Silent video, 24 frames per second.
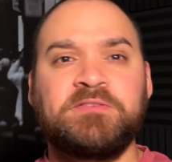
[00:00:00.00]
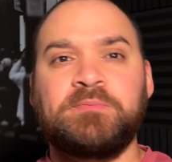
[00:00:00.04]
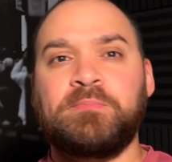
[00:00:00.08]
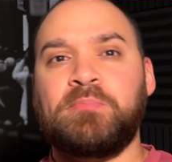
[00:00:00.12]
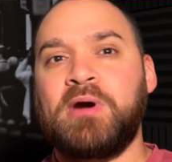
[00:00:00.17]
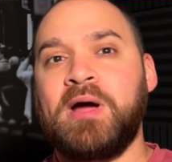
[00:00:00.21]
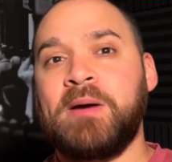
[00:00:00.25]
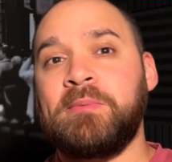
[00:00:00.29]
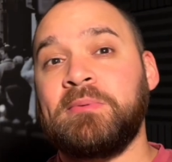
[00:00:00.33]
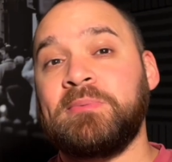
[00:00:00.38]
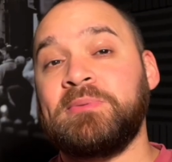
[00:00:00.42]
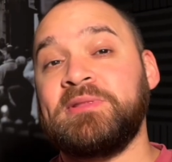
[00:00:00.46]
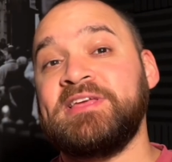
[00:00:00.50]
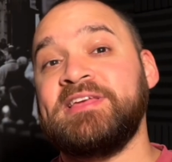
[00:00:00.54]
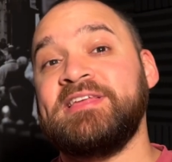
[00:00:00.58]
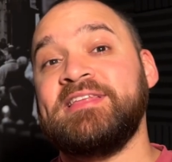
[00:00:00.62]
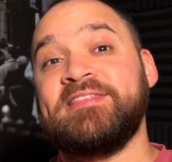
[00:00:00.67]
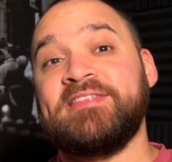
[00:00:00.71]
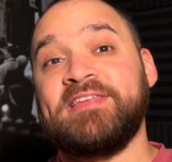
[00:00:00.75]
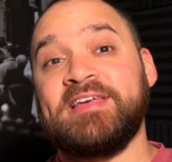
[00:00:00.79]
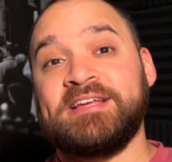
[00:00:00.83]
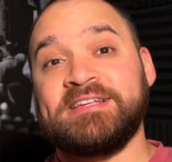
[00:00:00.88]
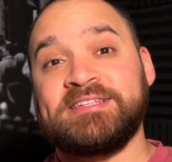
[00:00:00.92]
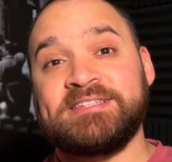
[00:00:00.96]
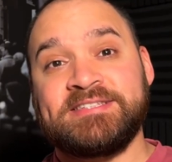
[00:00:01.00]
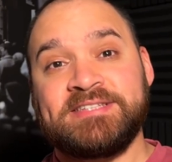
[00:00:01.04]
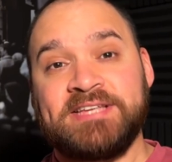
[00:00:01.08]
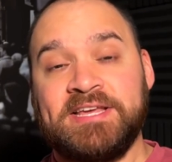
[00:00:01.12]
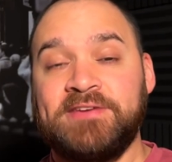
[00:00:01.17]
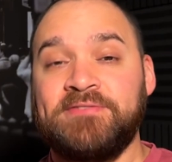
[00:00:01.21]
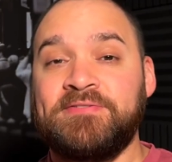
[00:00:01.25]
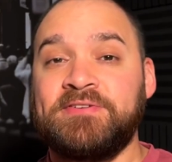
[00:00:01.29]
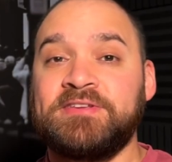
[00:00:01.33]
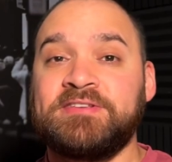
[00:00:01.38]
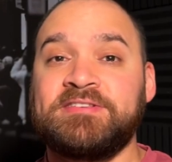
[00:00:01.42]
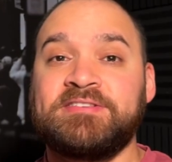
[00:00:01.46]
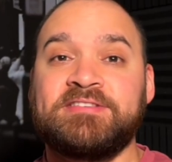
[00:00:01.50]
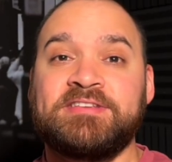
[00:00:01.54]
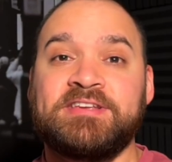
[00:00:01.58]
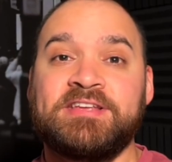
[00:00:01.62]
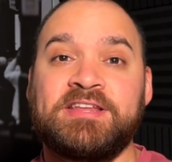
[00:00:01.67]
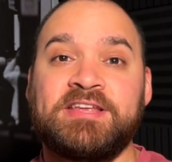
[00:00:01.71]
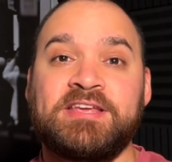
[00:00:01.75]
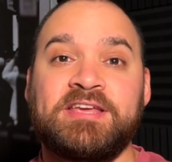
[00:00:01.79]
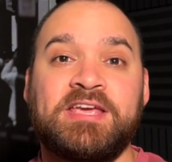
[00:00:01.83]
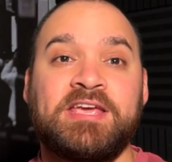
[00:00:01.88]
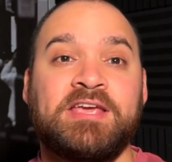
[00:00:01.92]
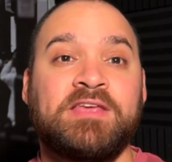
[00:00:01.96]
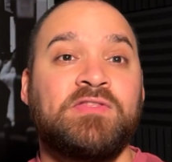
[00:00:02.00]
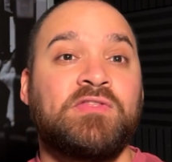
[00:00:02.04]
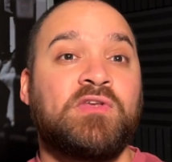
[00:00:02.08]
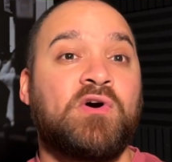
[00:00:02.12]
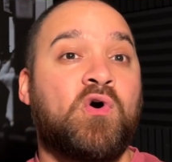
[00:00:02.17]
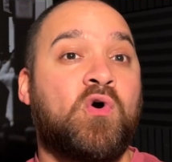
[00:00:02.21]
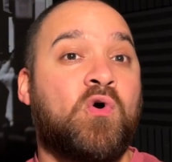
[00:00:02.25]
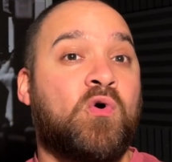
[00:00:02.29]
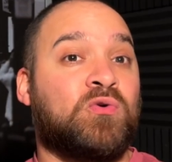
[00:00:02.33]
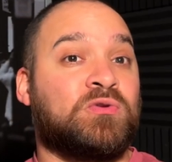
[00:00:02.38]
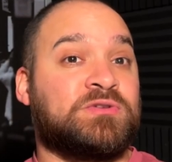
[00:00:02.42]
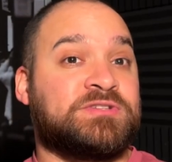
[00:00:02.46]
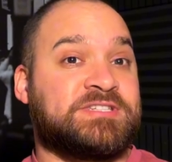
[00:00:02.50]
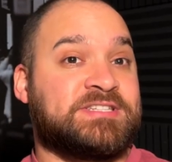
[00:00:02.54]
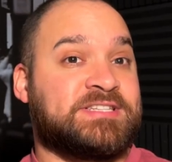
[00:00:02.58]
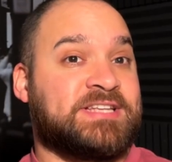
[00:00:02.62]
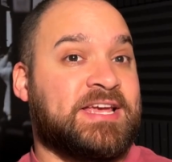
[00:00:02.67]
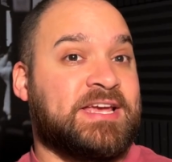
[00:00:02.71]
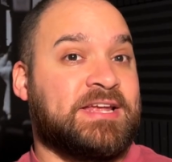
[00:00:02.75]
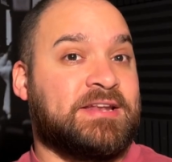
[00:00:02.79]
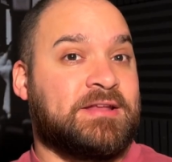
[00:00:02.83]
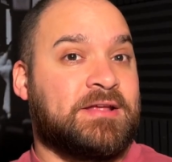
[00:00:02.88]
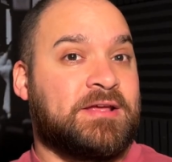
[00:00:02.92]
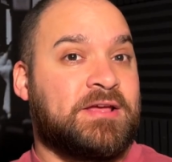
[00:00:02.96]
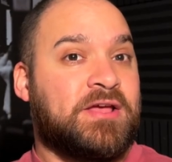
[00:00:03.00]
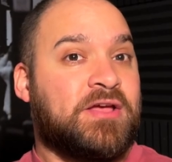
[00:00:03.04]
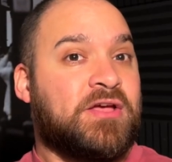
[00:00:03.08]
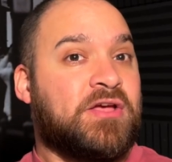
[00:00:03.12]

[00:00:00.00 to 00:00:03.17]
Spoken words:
is probably the safest city in the whole state.